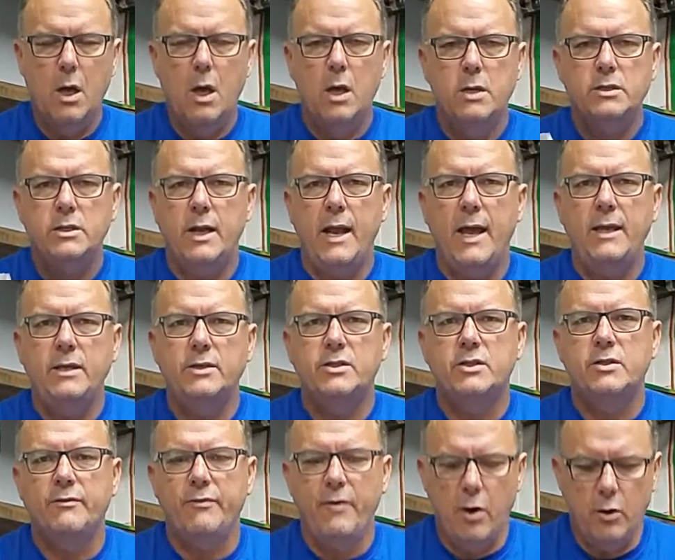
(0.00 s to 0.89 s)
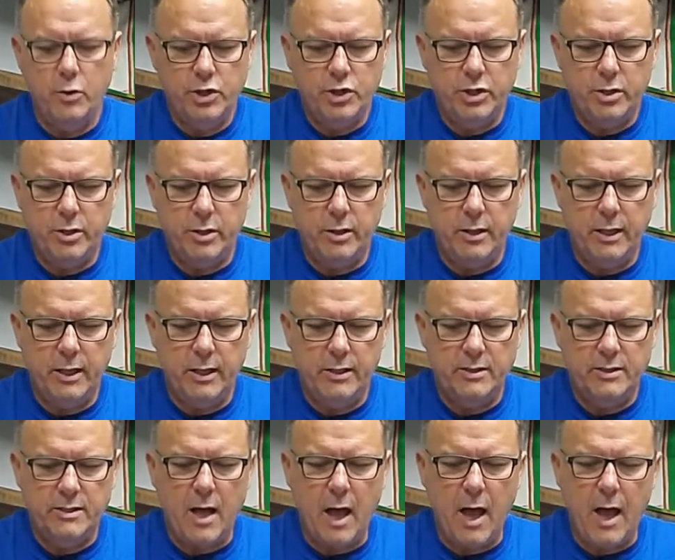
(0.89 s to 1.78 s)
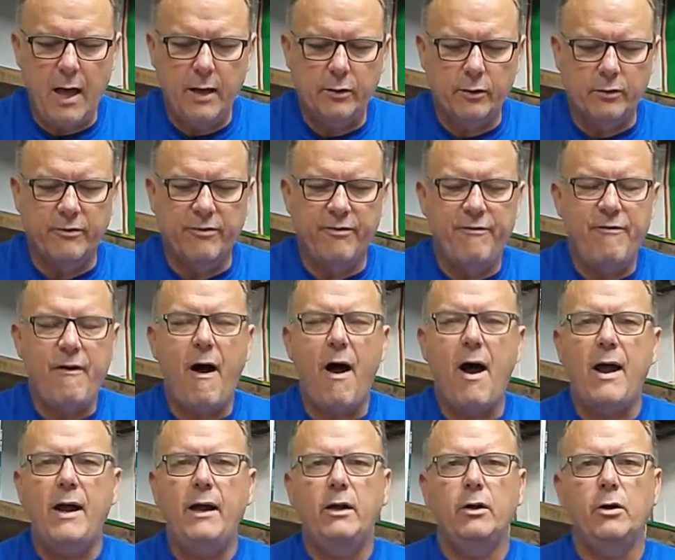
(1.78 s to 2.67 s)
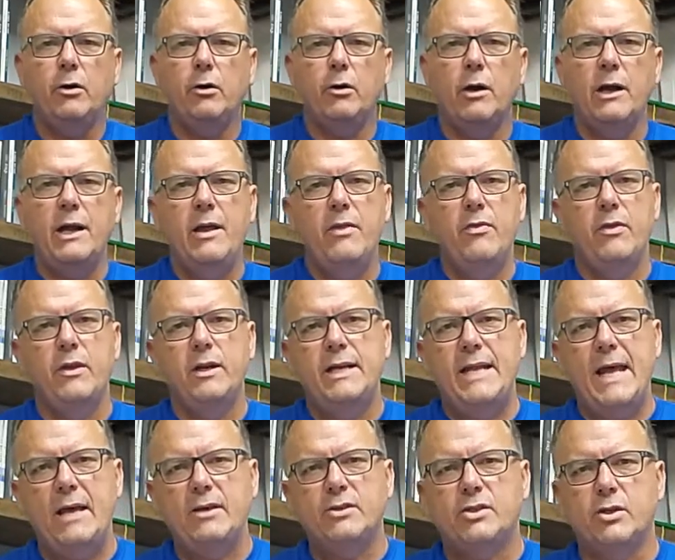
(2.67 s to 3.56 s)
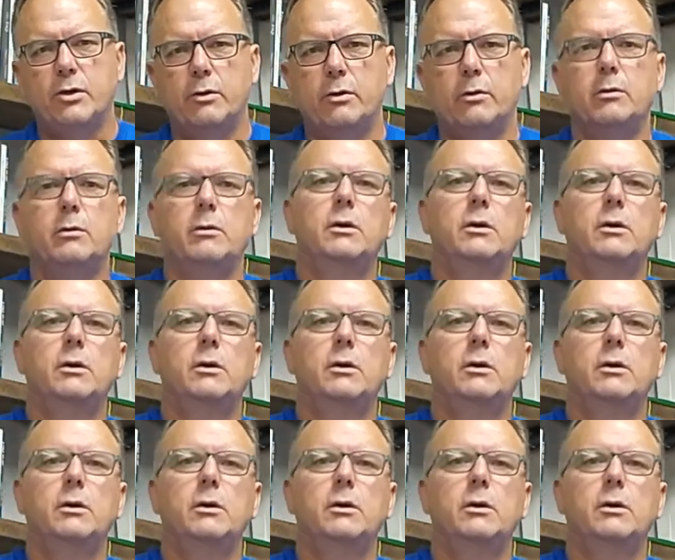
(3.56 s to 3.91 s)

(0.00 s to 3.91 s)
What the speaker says: Today's devotion is titled Fire in the Desert.